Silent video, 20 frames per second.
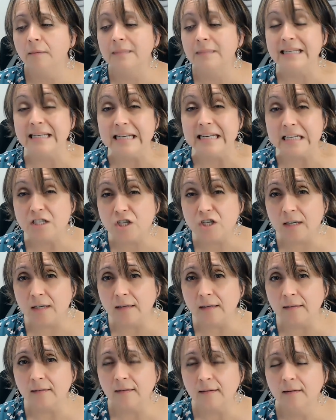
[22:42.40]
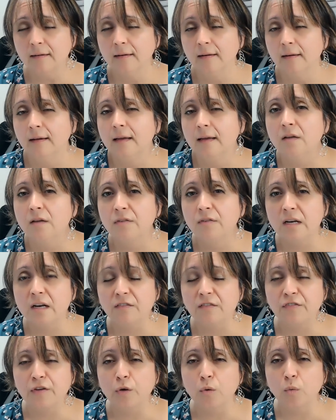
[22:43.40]
Teaching, even
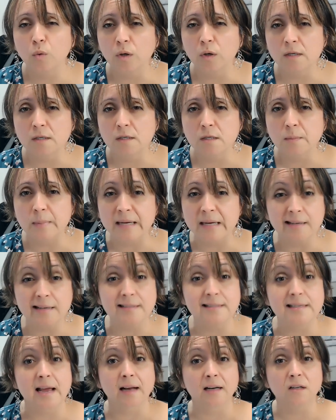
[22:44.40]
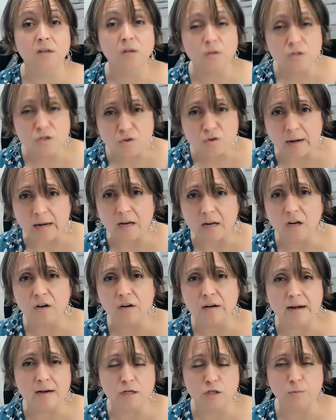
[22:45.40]
if you were to be a technical trainer
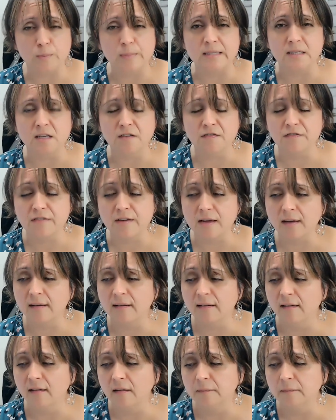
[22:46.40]
at a specific